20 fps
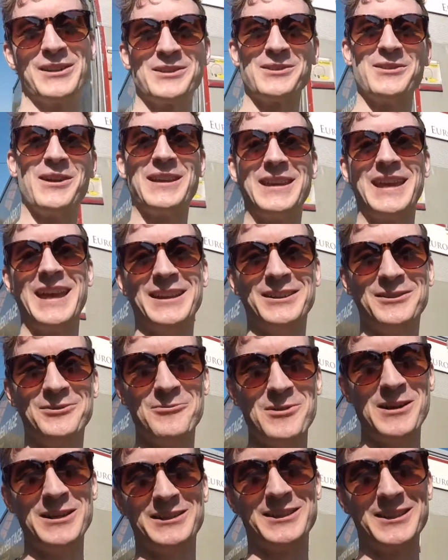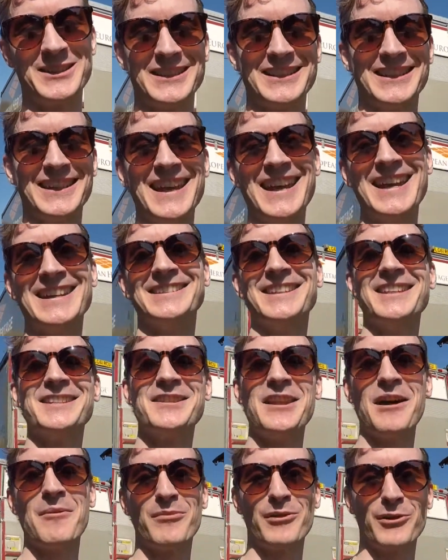so I can't wait to see this
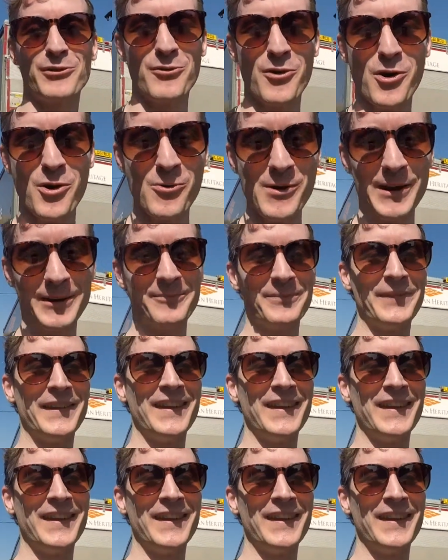number growing.